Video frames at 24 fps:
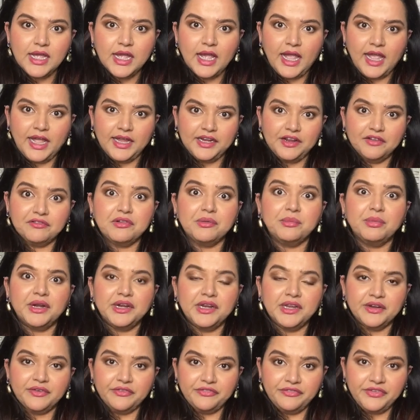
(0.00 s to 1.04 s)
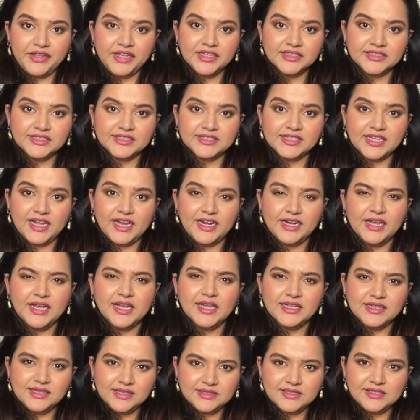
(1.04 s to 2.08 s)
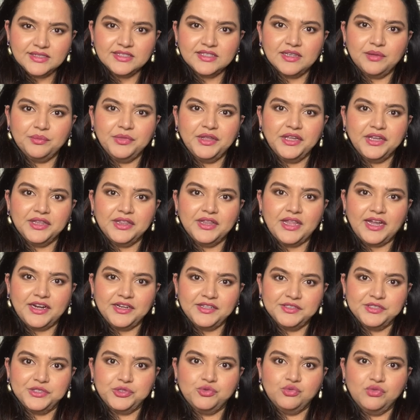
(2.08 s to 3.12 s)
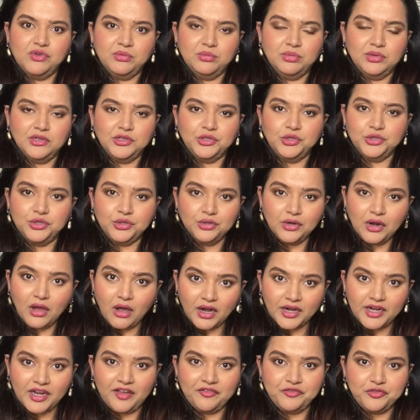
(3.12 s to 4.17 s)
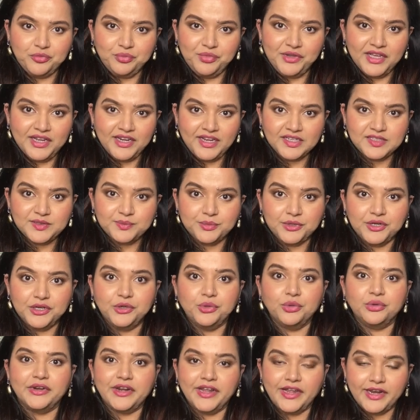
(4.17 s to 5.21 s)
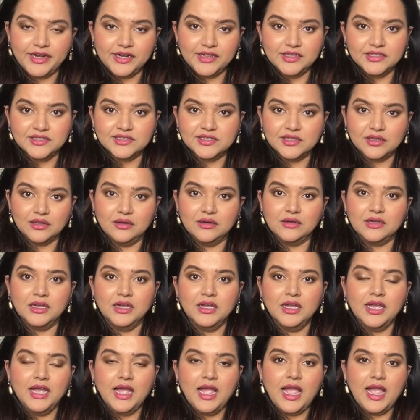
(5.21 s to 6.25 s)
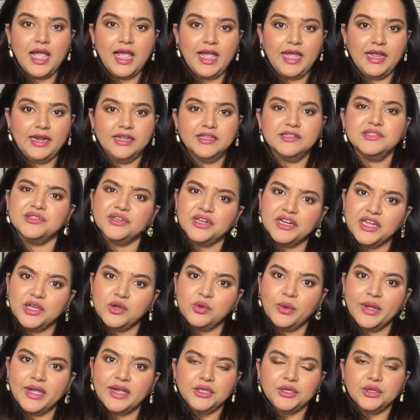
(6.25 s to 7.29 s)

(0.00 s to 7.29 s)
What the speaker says: and everybody feels that this is something that is doable. You do not have to be an expert to create this look, and it's really quick.